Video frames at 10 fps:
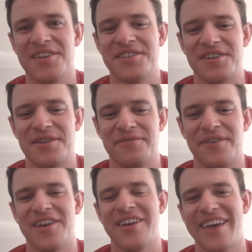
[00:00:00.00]
called Snurf
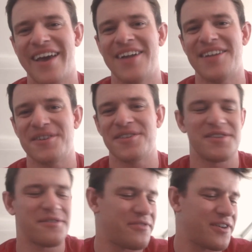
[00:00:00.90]
Fit. Yeah, it's called
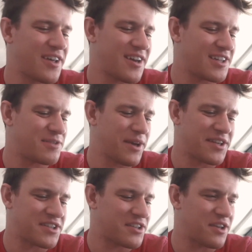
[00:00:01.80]
okay. Snurf Fit. It's
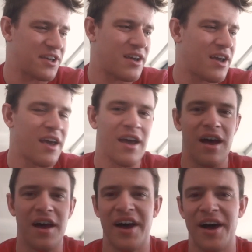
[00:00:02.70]
basically
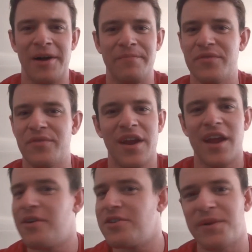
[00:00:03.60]
um, right
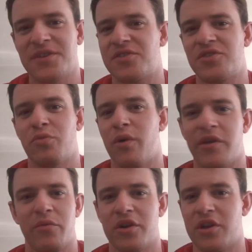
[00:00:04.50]
now it's basically just
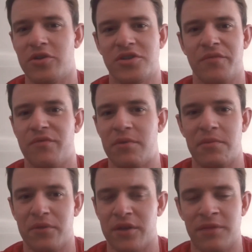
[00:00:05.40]
one-on-one coaching for
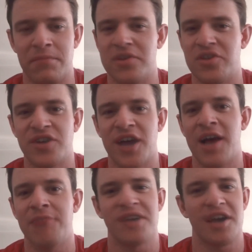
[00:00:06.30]
people in busy
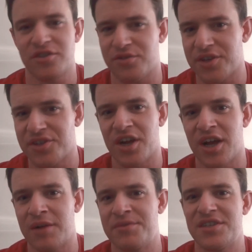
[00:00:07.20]
jobs, high stress
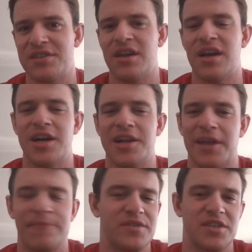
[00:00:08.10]
jobs, uh,
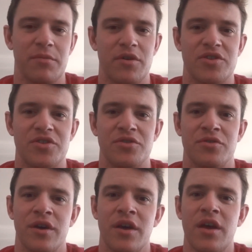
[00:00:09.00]
like similar
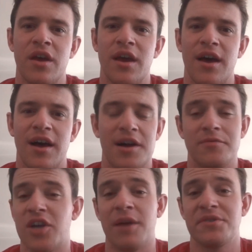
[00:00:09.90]
to uh,
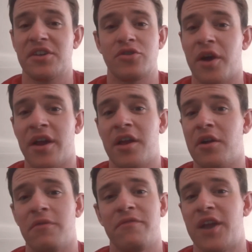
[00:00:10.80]
jobs like
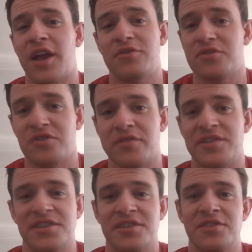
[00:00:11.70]
trading or financial
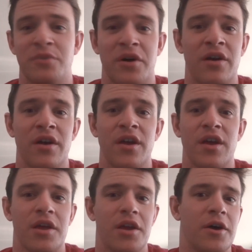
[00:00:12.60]
services, where
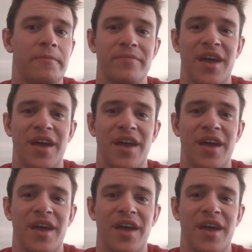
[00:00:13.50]
you know